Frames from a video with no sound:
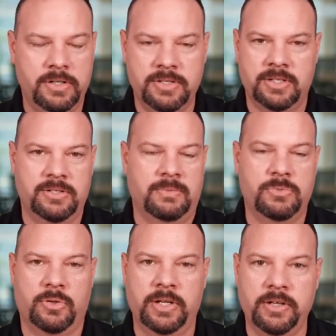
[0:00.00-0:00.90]
or on your
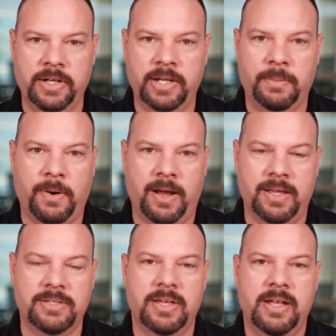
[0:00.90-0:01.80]
systems or in your
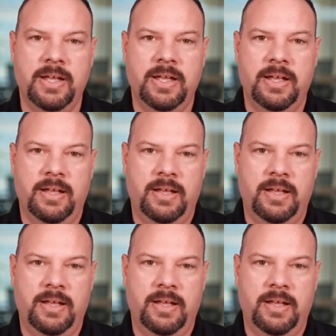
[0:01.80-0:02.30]
enterprise.